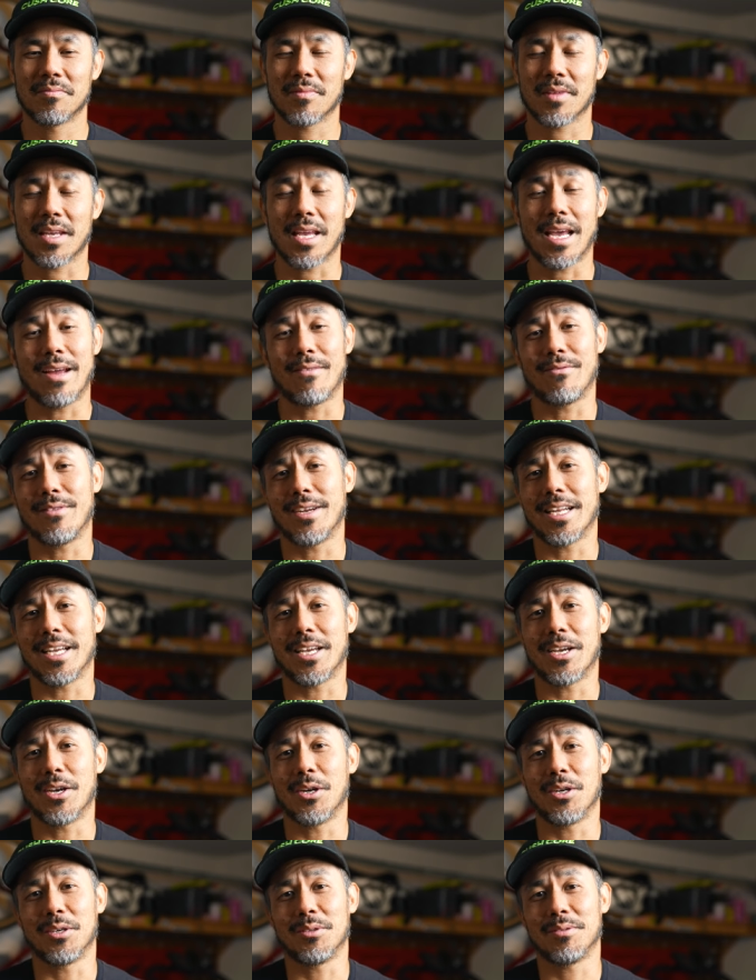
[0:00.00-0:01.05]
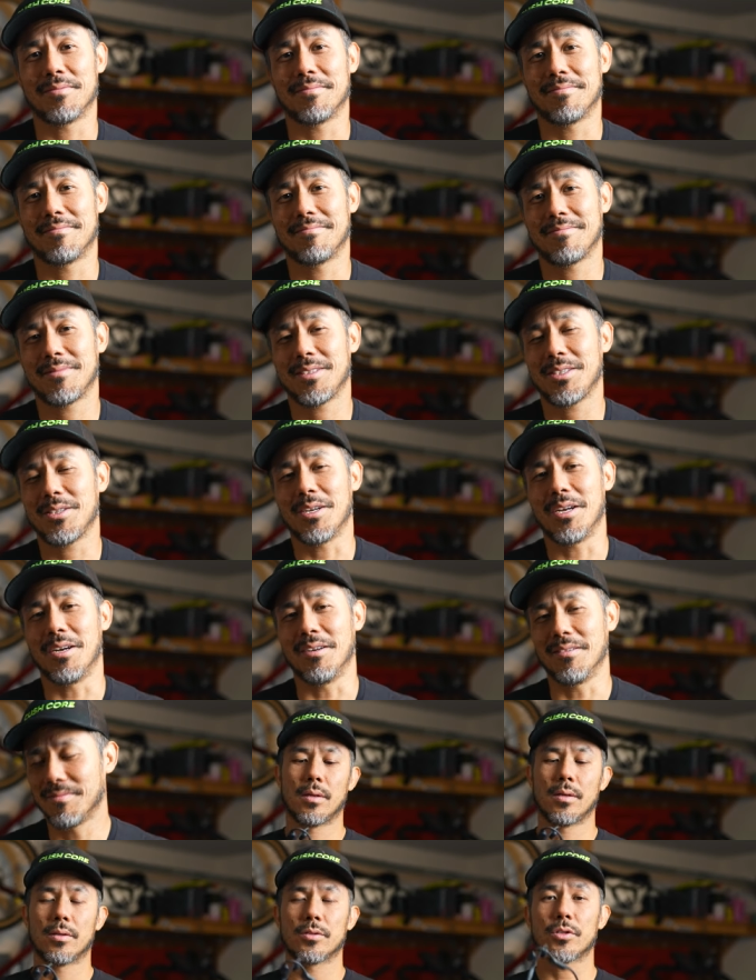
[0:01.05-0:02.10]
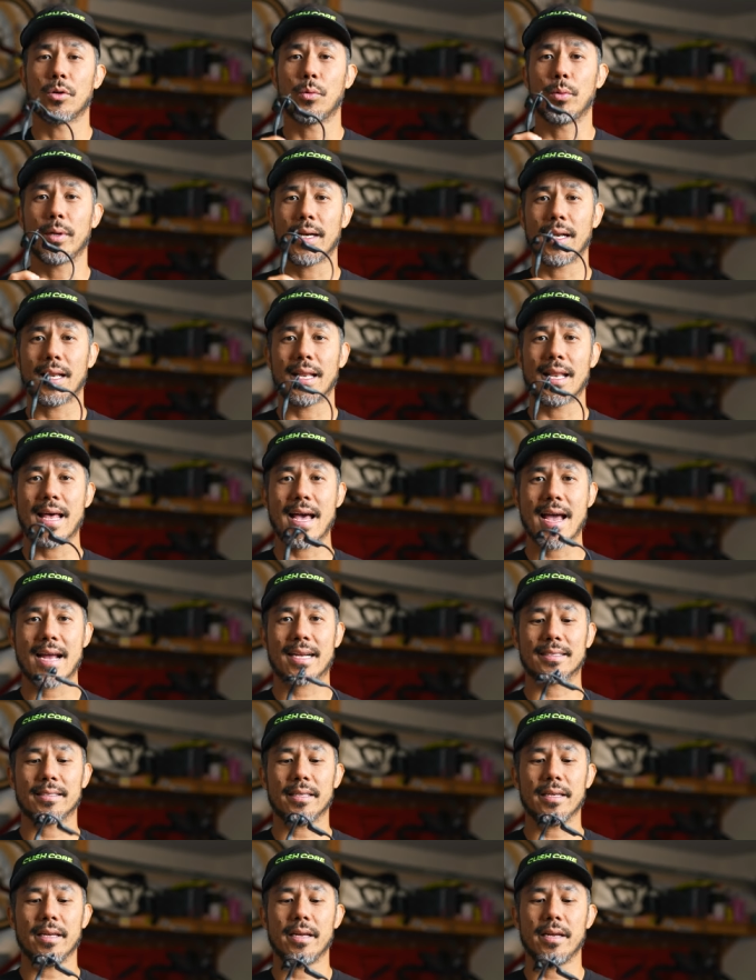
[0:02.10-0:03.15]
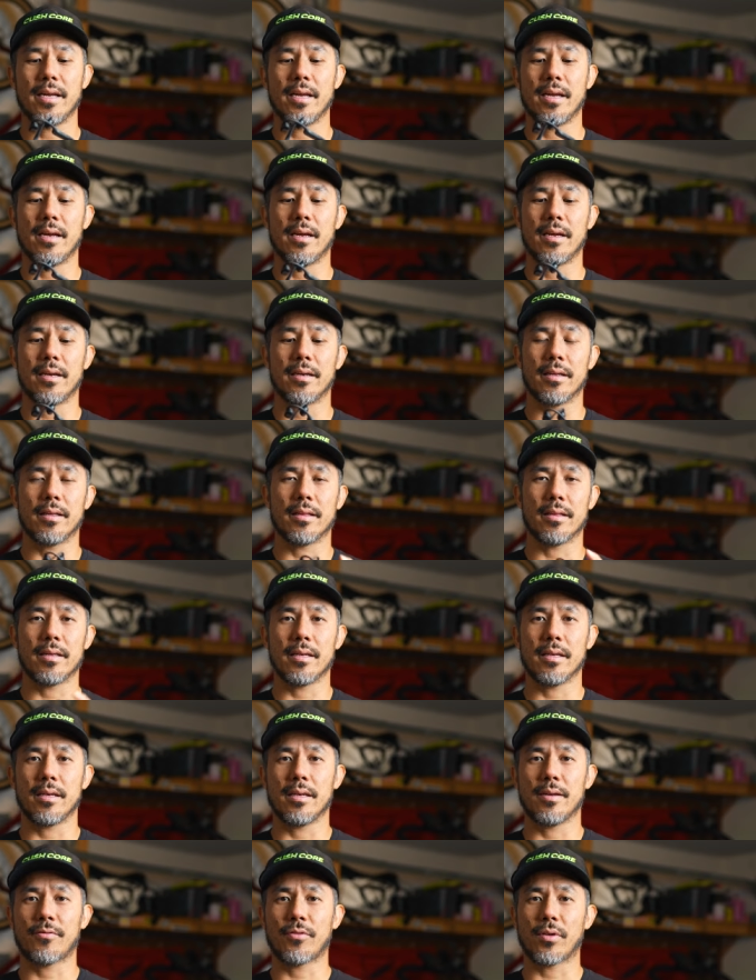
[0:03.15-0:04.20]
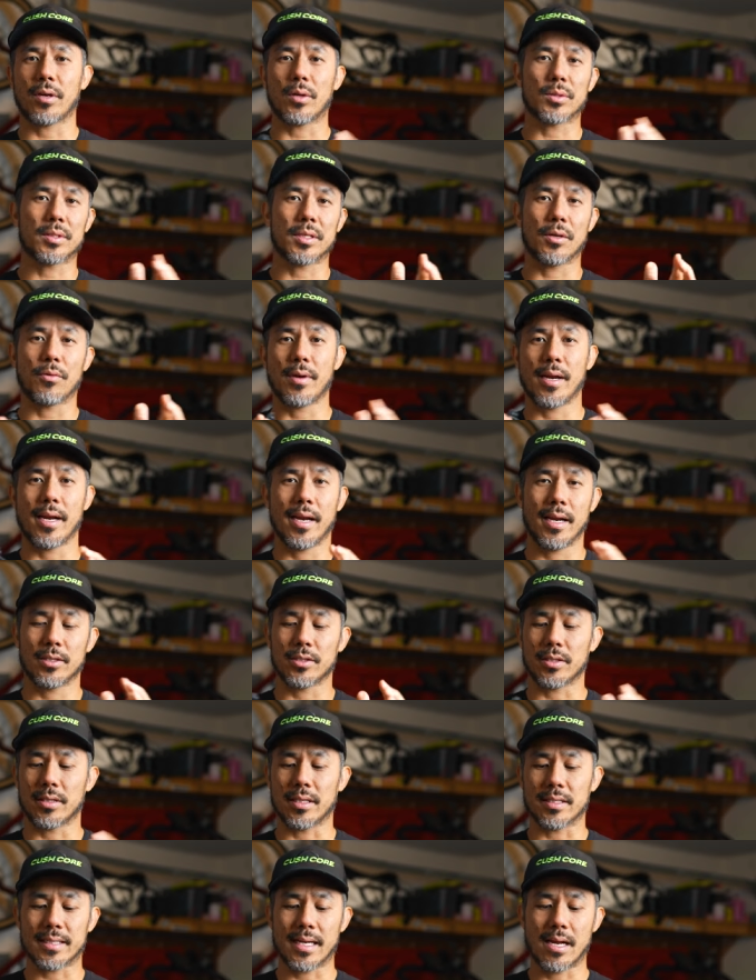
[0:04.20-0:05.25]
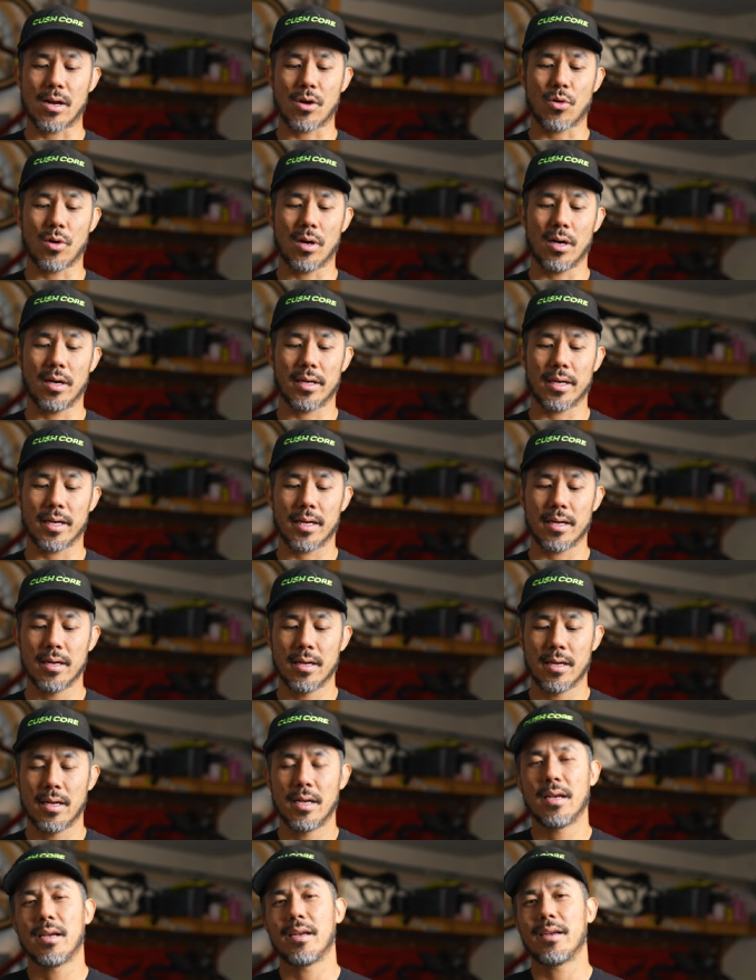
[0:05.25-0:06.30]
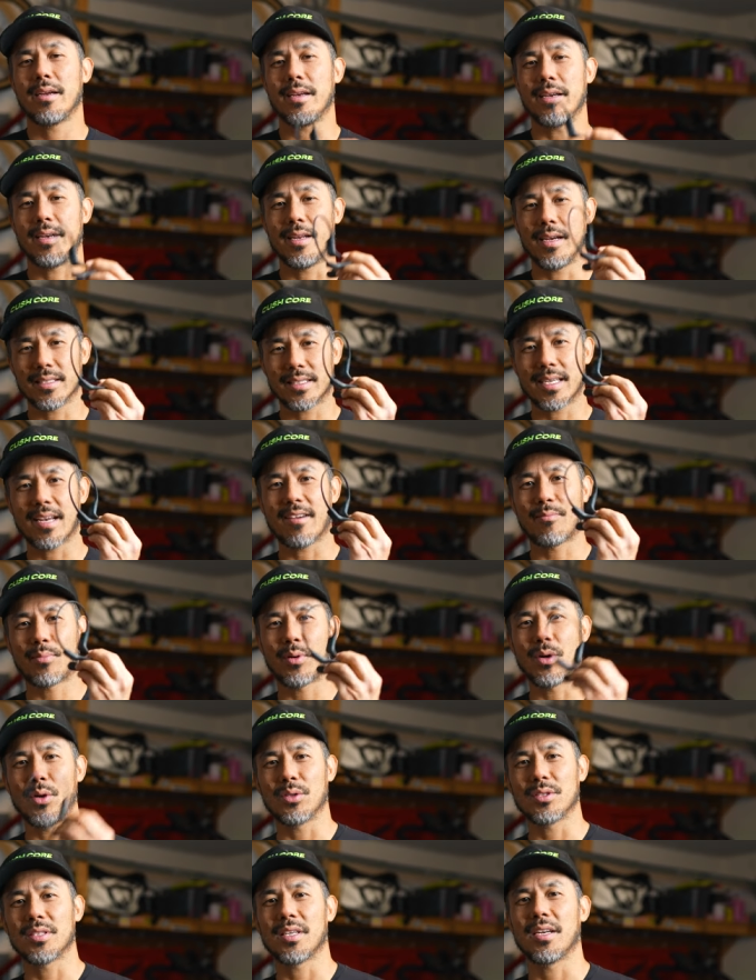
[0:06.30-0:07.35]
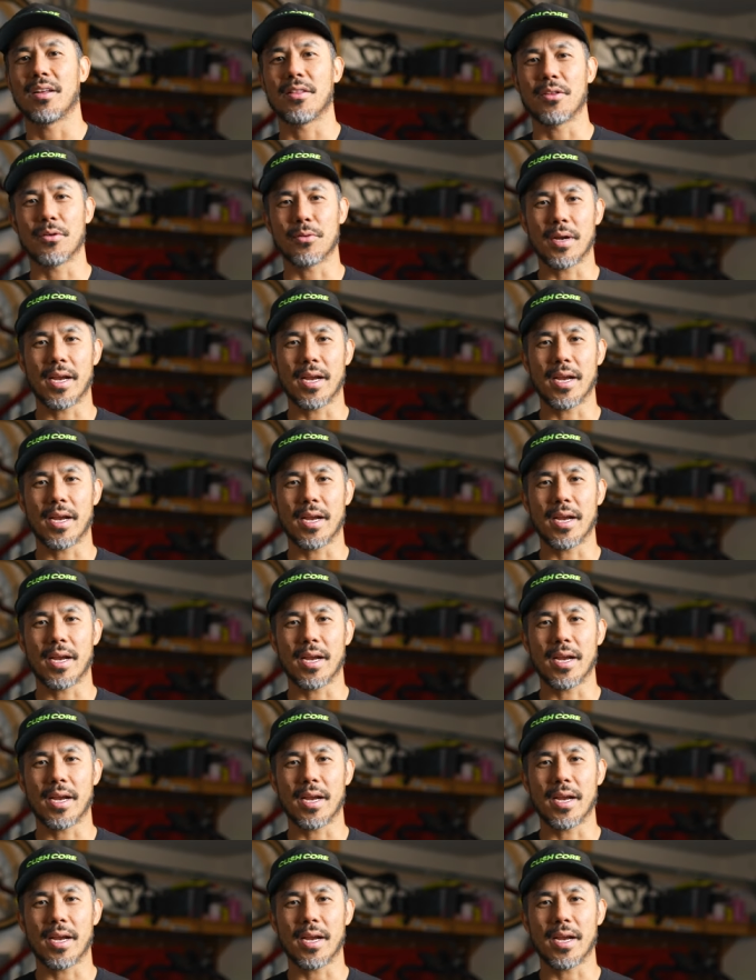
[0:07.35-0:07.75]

cat video, you know. So what it lacks in the frequency range and the sound quality, it does have pros in other